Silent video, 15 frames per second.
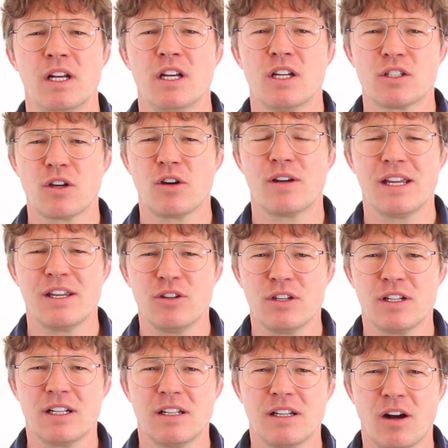So
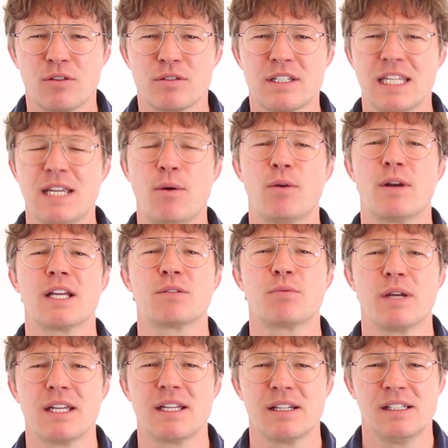I'll see you all next
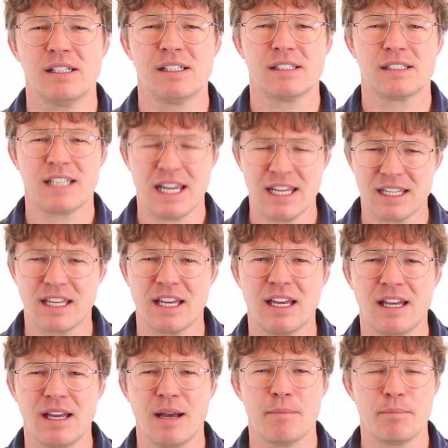week. Take
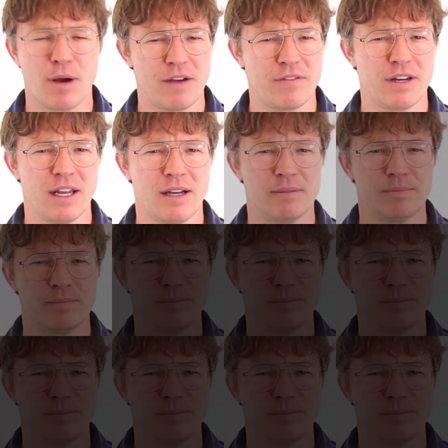care and bye for now.